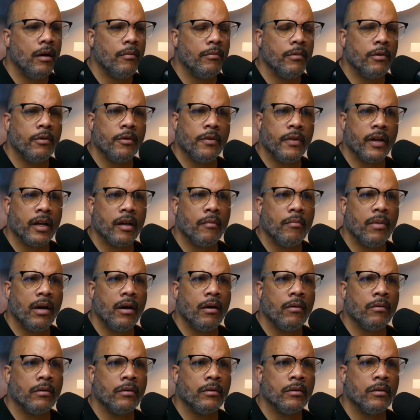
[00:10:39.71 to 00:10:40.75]
you think
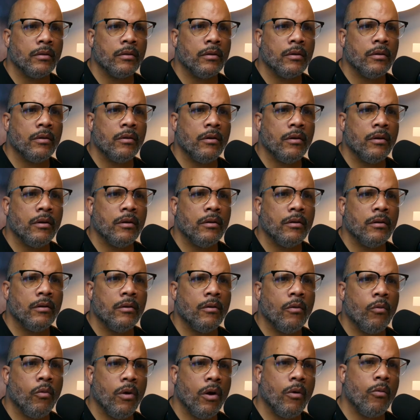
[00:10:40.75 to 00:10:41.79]
about what